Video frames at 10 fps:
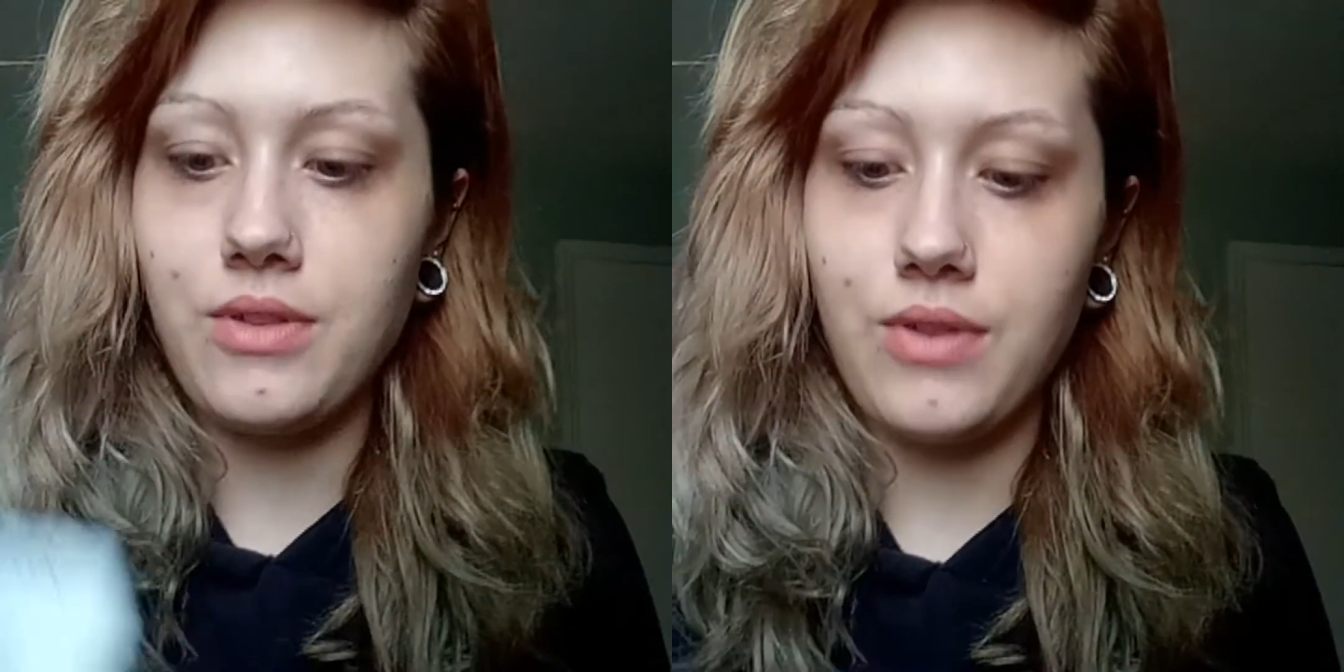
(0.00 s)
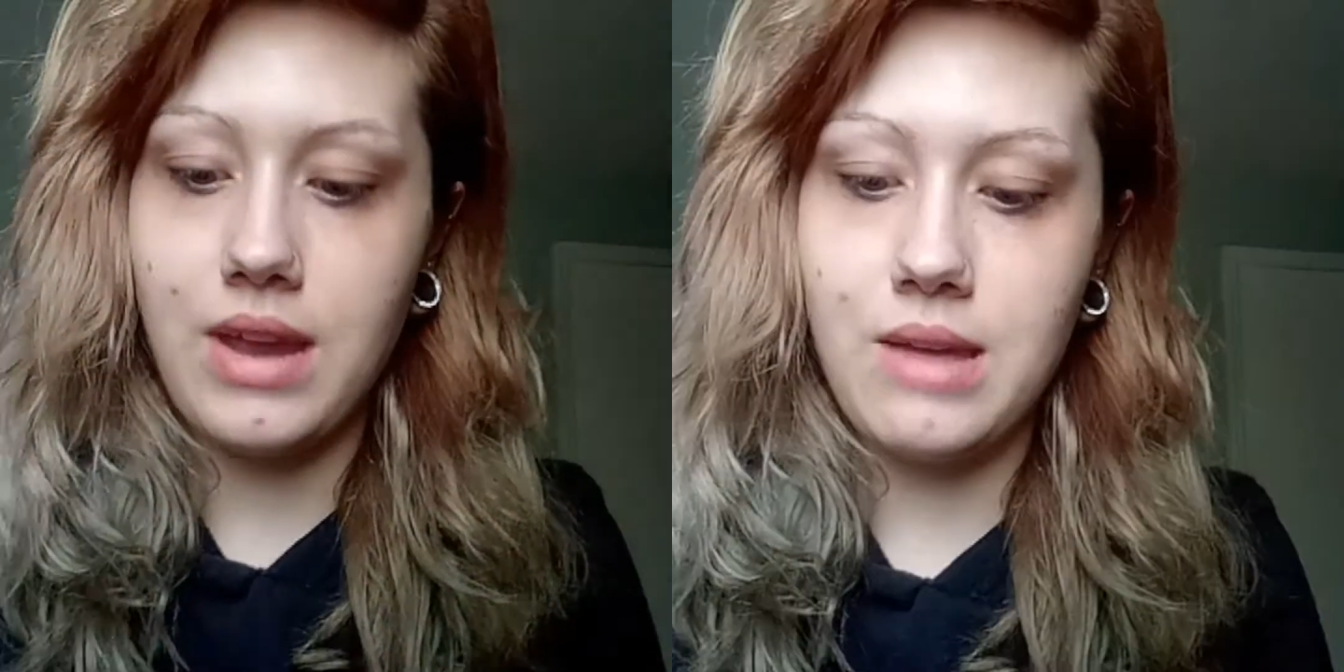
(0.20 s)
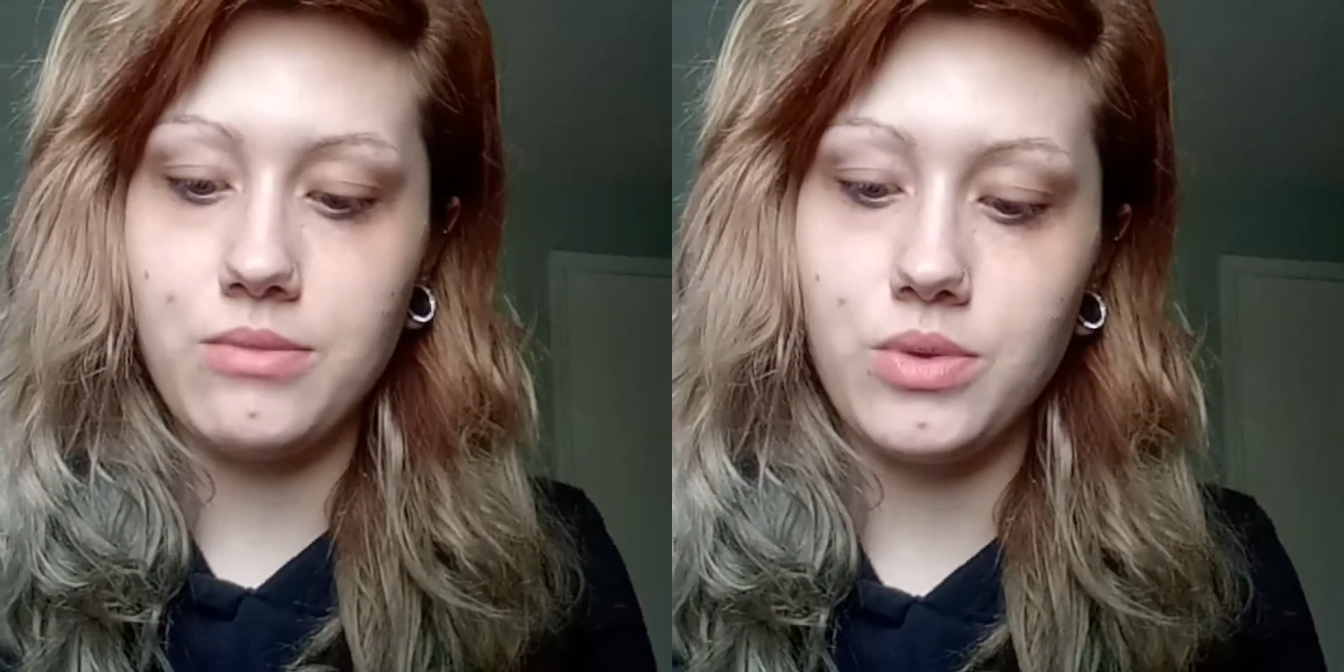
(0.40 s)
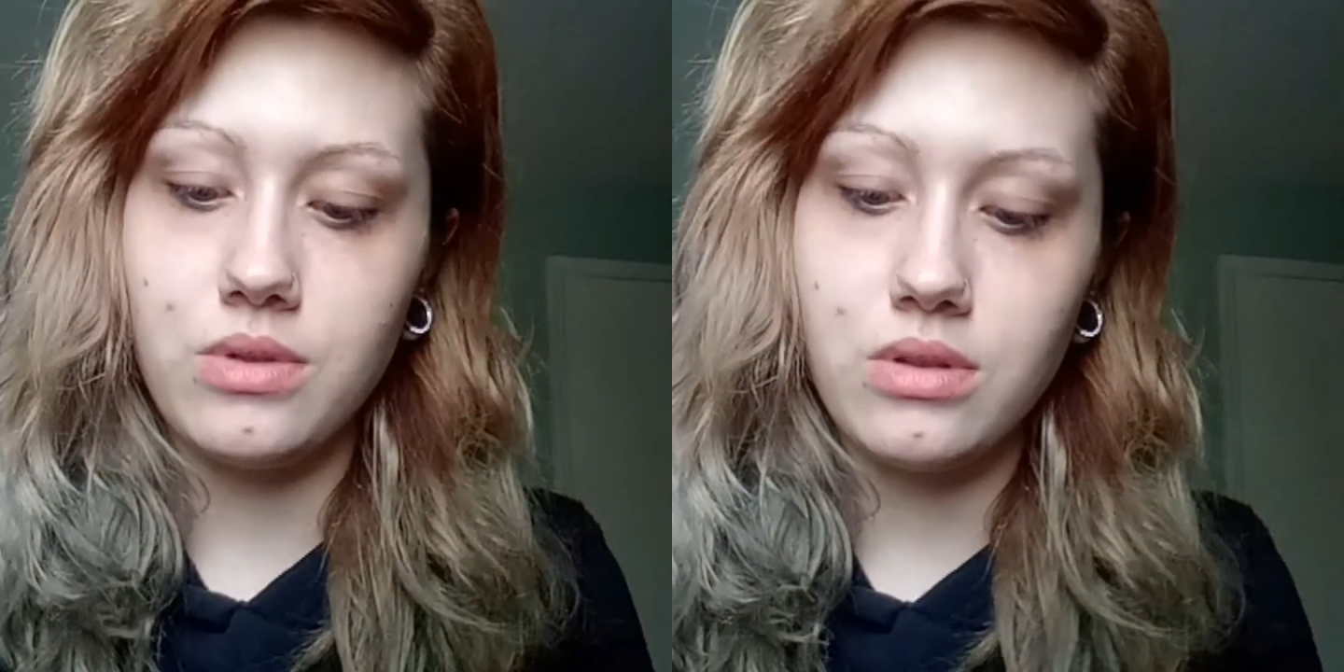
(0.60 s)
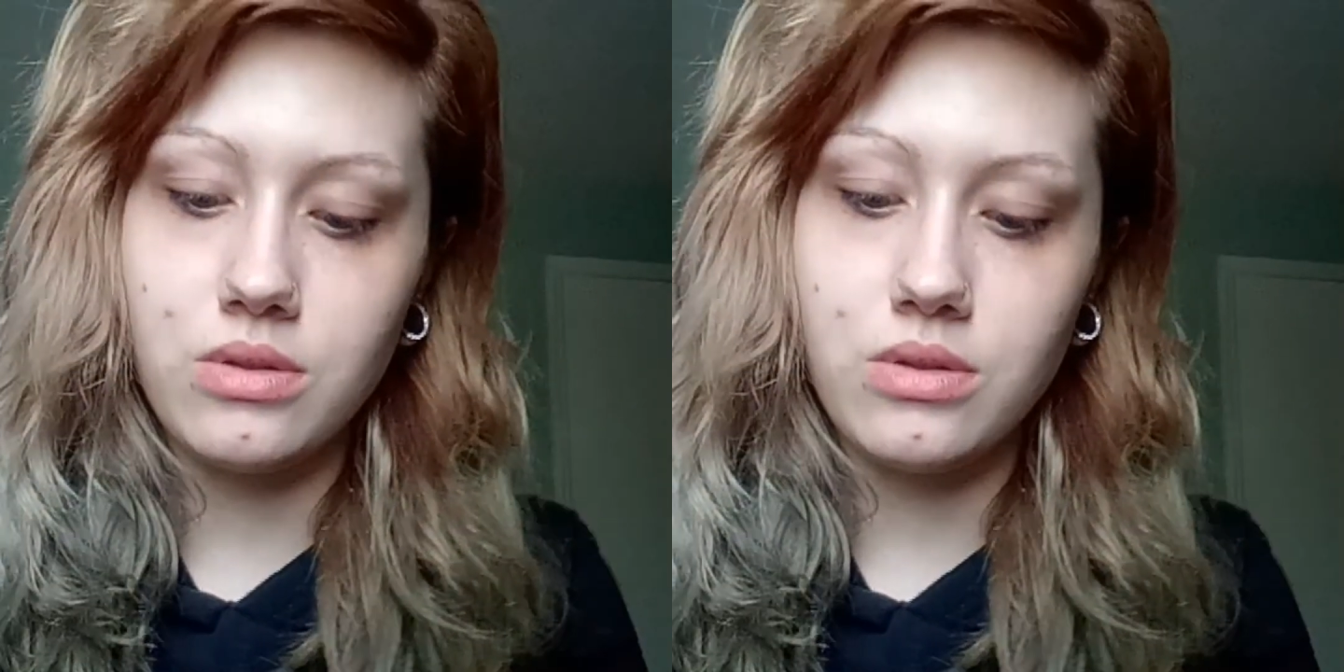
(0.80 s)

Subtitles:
grams, which is